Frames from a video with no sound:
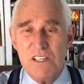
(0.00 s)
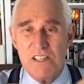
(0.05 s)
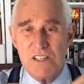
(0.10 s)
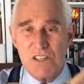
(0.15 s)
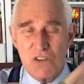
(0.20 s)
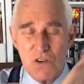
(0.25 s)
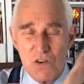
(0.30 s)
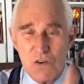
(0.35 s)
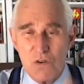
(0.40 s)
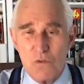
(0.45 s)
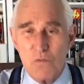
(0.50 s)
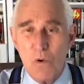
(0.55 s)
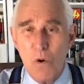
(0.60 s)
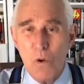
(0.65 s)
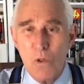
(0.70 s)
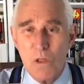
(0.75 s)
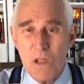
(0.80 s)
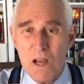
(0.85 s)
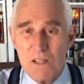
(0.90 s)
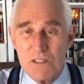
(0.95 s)
He's going to
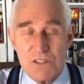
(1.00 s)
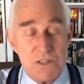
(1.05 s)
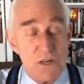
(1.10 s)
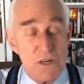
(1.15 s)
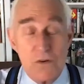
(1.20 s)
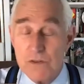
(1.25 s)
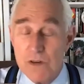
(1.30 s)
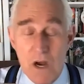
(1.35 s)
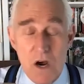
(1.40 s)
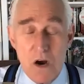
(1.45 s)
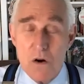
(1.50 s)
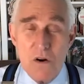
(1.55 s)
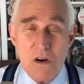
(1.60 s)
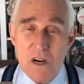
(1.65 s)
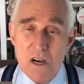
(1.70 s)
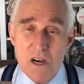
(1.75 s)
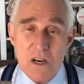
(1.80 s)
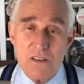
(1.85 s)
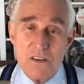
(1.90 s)
roll on Stone. No,